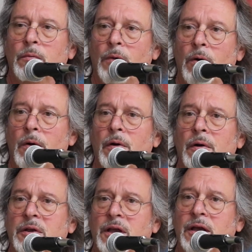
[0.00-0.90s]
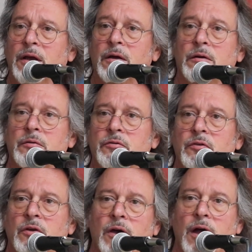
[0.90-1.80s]
more years,
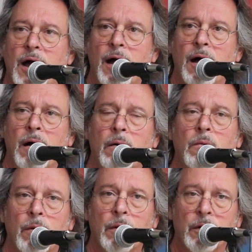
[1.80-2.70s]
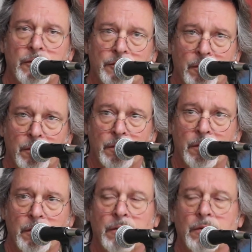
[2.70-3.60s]
I'll work the door.